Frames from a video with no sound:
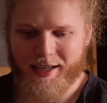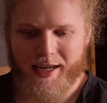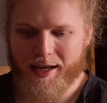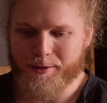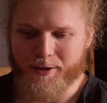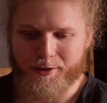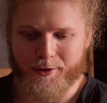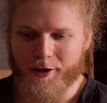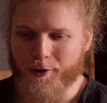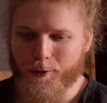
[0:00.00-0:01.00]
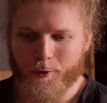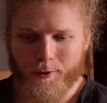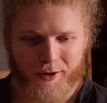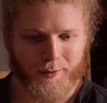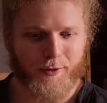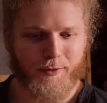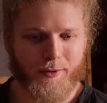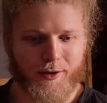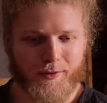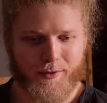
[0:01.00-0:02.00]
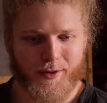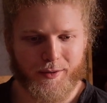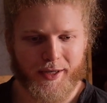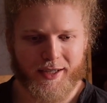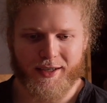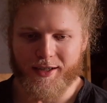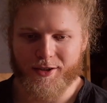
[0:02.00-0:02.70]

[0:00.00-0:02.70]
absolutely horrible for for the painting.